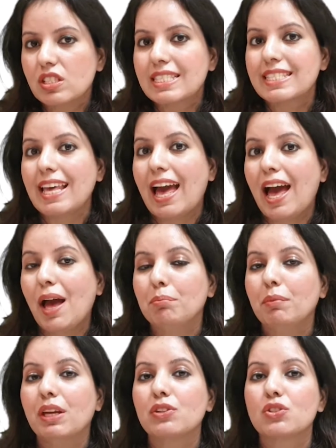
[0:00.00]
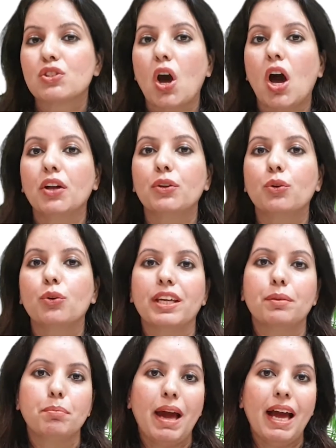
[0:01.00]
Sam is not good
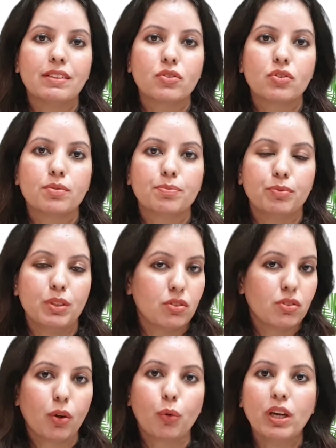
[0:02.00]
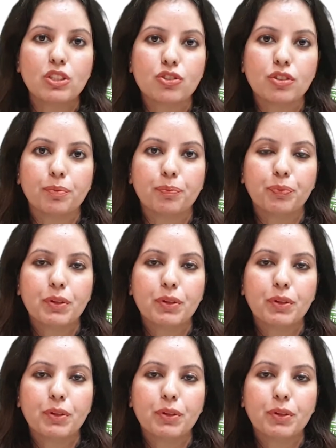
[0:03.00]
at maths. This is a question.